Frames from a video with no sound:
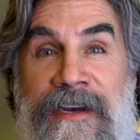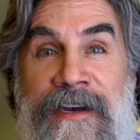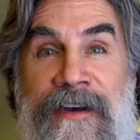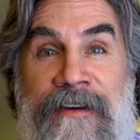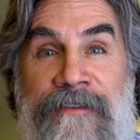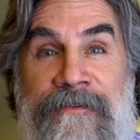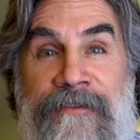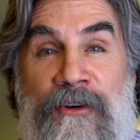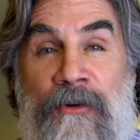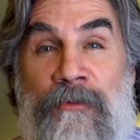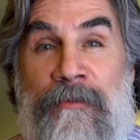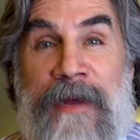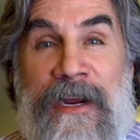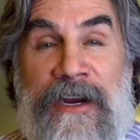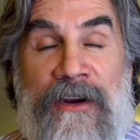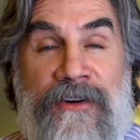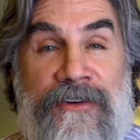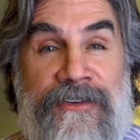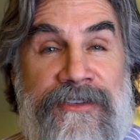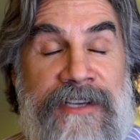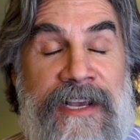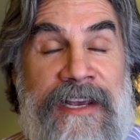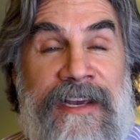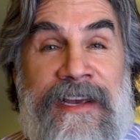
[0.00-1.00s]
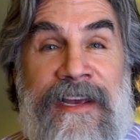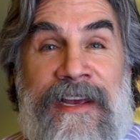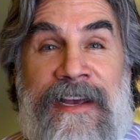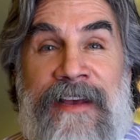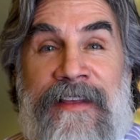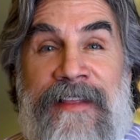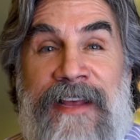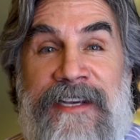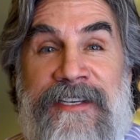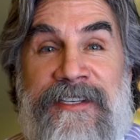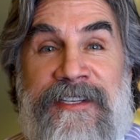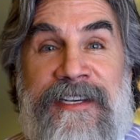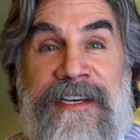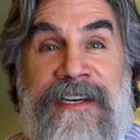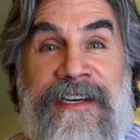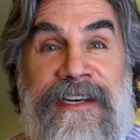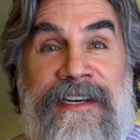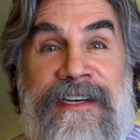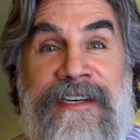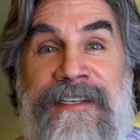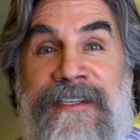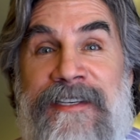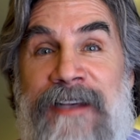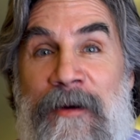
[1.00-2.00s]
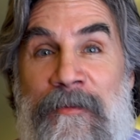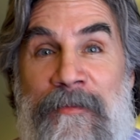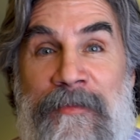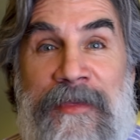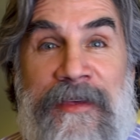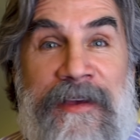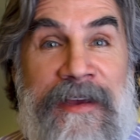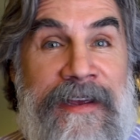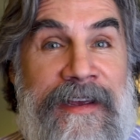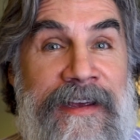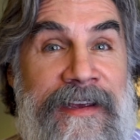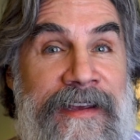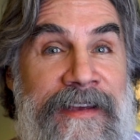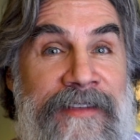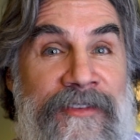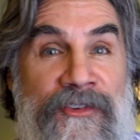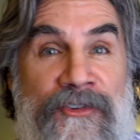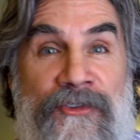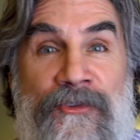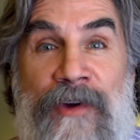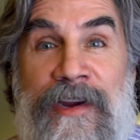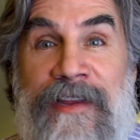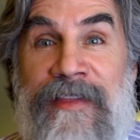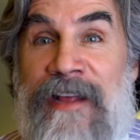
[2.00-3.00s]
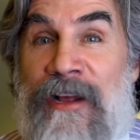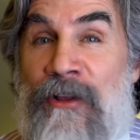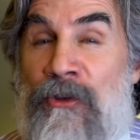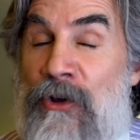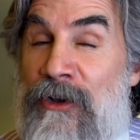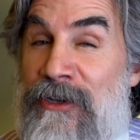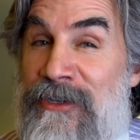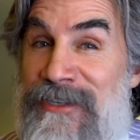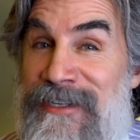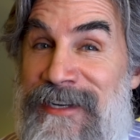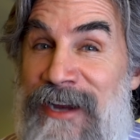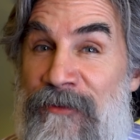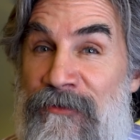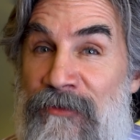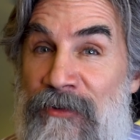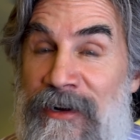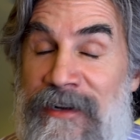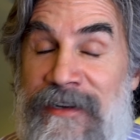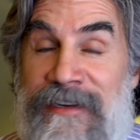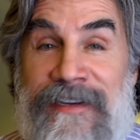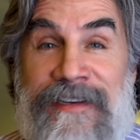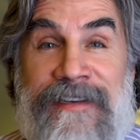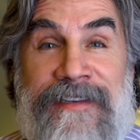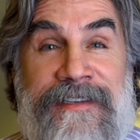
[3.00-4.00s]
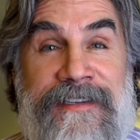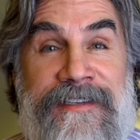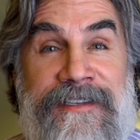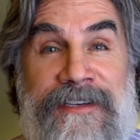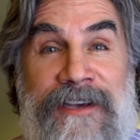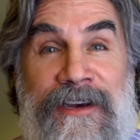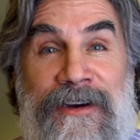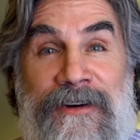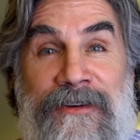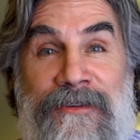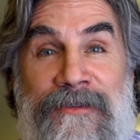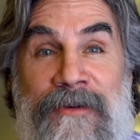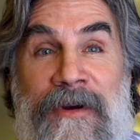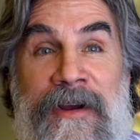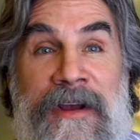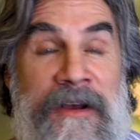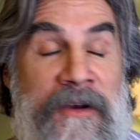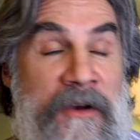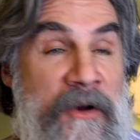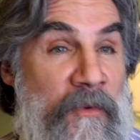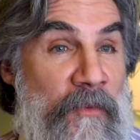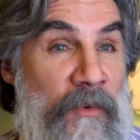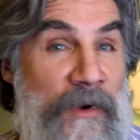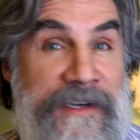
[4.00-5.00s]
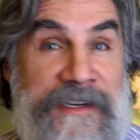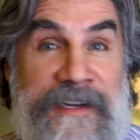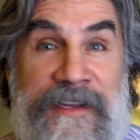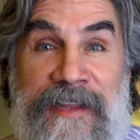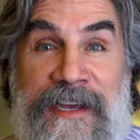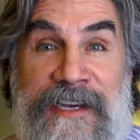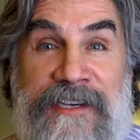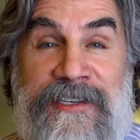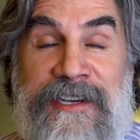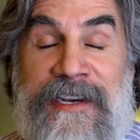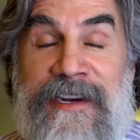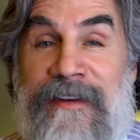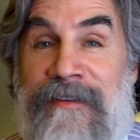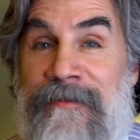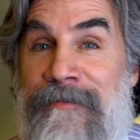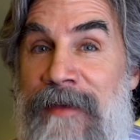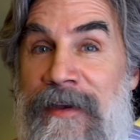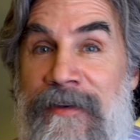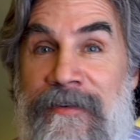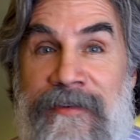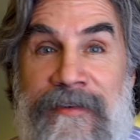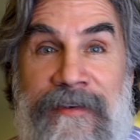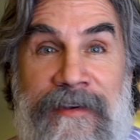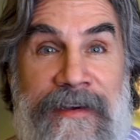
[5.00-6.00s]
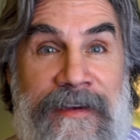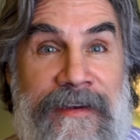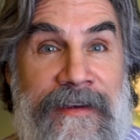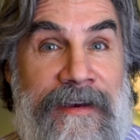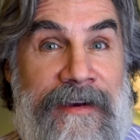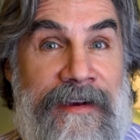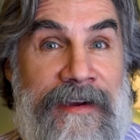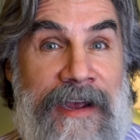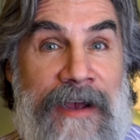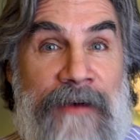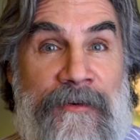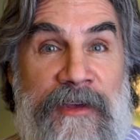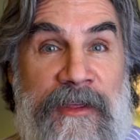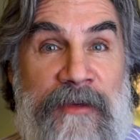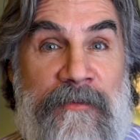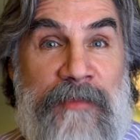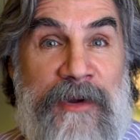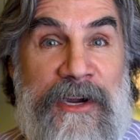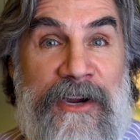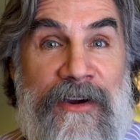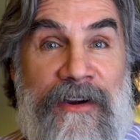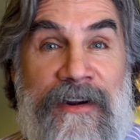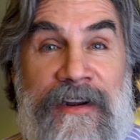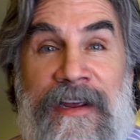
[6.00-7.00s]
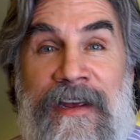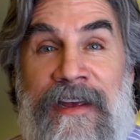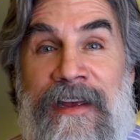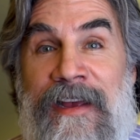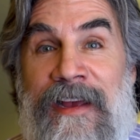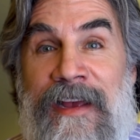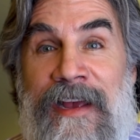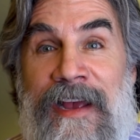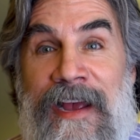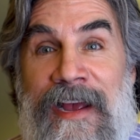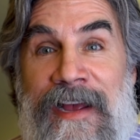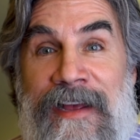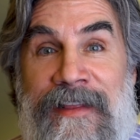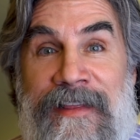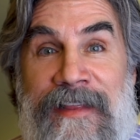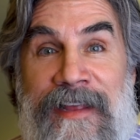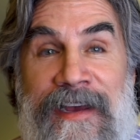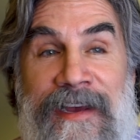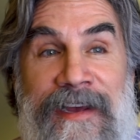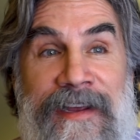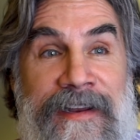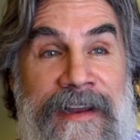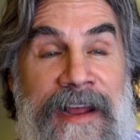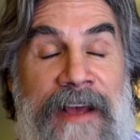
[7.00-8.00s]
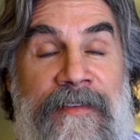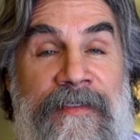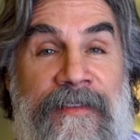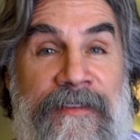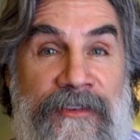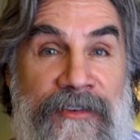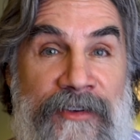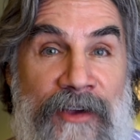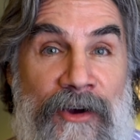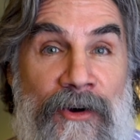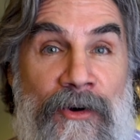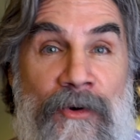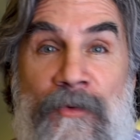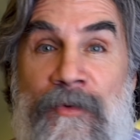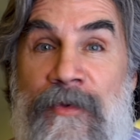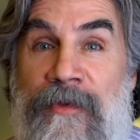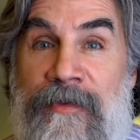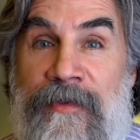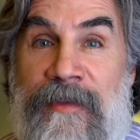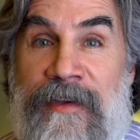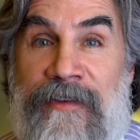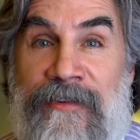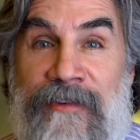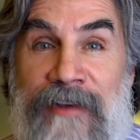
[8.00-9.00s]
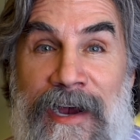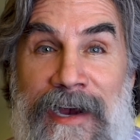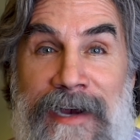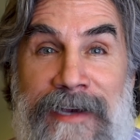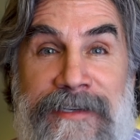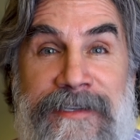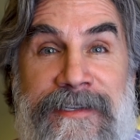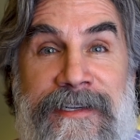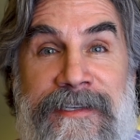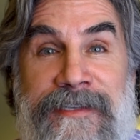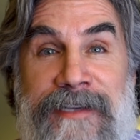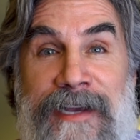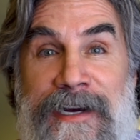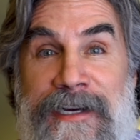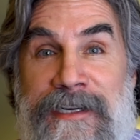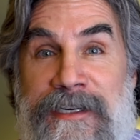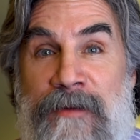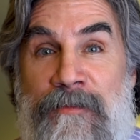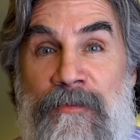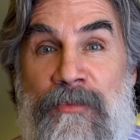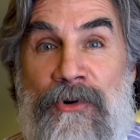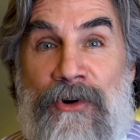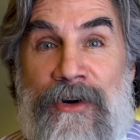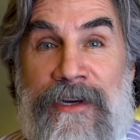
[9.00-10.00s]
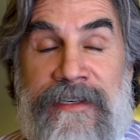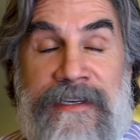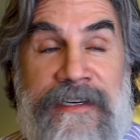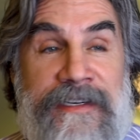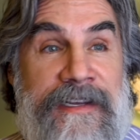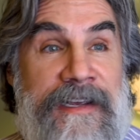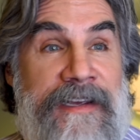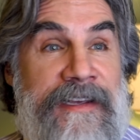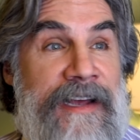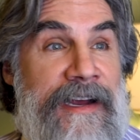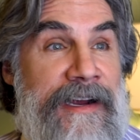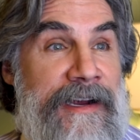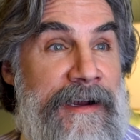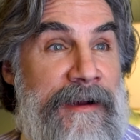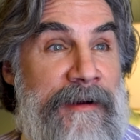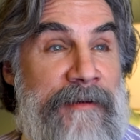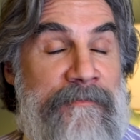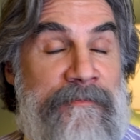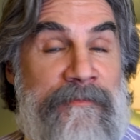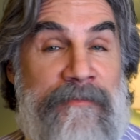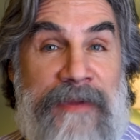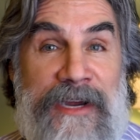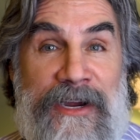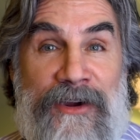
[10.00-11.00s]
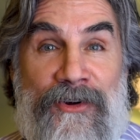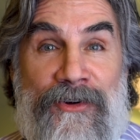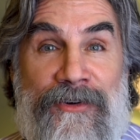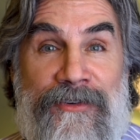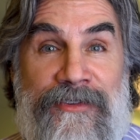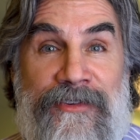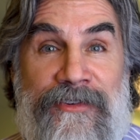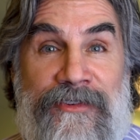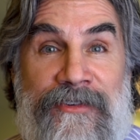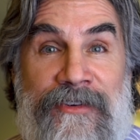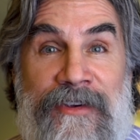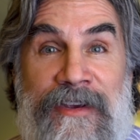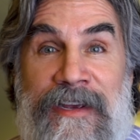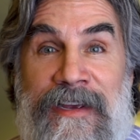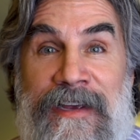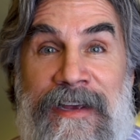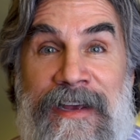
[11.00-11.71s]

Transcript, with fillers: uh, filmmakers. They see something in the street that looks different, and so what did they see? They see a guy with a beard, and then so these guys decide to put um, beards